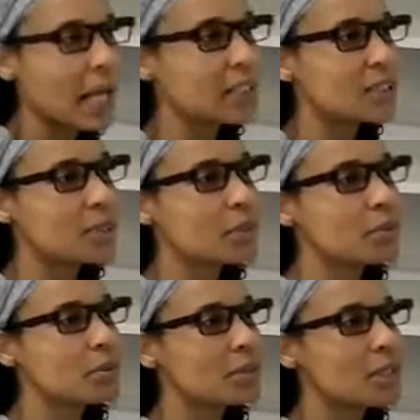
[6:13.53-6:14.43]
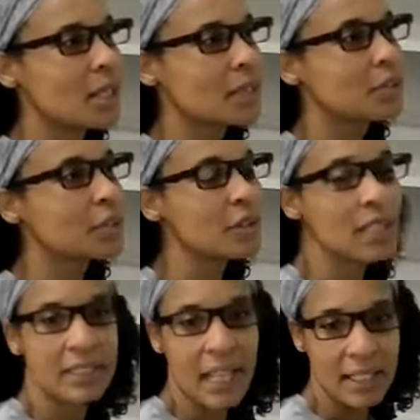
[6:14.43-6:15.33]
And students during
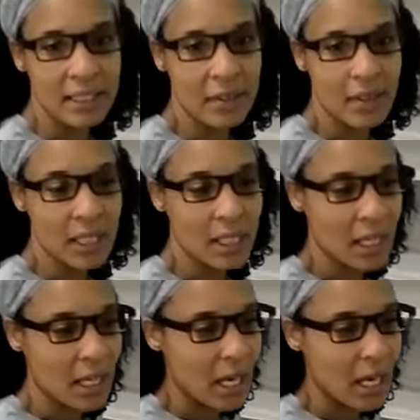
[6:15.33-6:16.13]
this activity,